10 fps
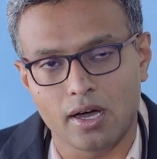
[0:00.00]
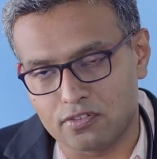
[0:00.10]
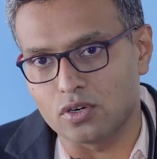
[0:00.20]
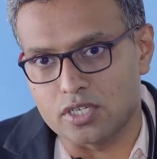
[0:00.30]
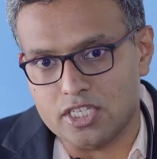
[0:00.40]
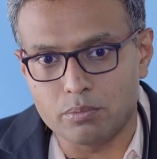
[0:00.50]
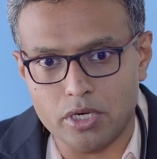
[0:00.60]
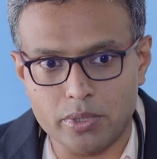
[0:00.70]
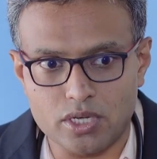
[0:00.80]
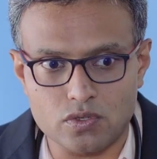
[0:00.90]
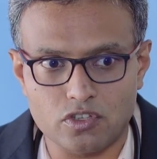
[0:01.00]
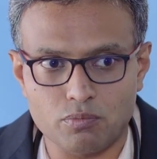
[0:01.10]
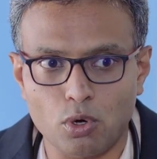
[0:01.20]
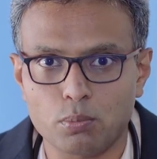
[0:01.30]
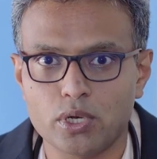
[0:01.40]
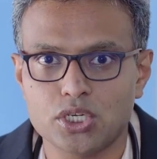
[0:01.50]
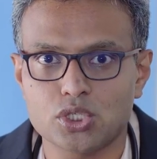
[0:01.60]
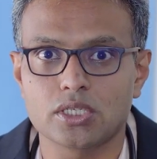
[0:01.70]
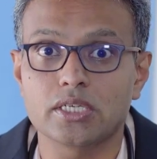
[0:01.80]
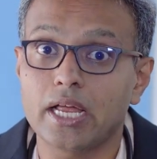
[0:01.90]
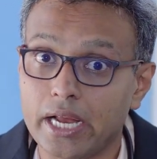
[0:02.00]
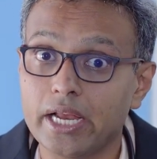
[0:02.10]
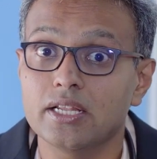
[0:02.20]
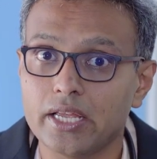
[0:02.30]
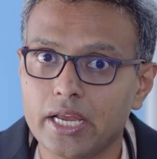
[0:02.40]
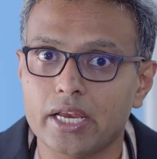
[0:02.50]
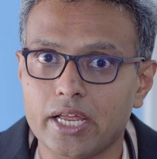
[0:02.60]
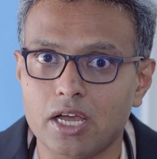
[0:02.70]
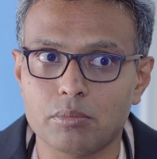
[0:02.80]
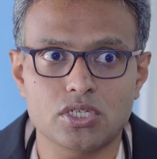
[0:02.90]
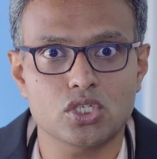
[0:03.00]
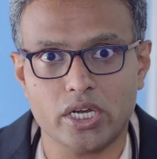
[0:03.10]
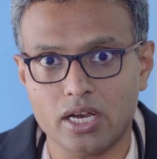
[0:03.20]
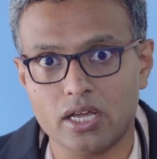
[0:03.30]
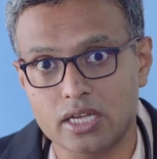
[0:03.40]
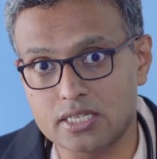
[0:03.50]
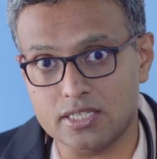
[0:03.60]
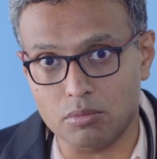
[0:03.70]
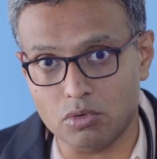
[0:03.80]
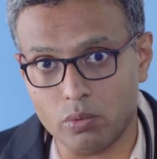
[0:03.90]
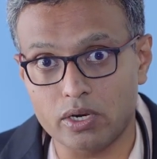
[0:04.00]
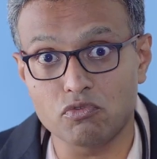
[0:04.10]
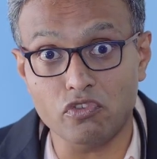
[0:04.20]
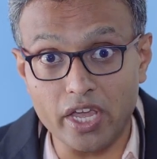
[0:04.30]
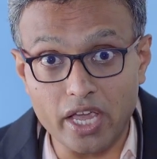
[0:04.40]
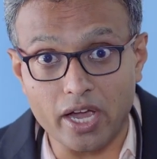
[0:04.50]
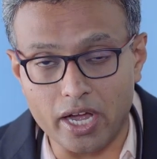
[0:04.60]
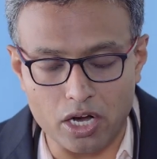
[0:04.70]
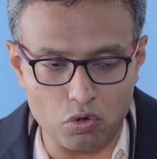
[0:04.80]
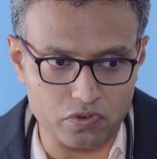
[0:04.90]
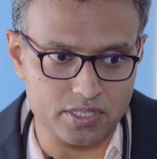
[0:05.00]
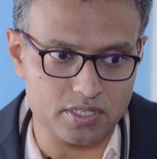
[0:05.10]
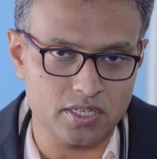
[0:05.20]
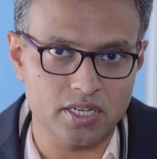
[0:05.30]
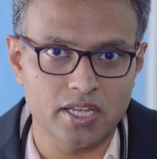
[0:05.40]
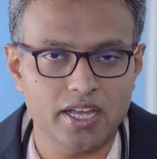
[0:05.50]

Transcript: Of course, simply because of the population and the eating habits, China is number one, way ahead of us.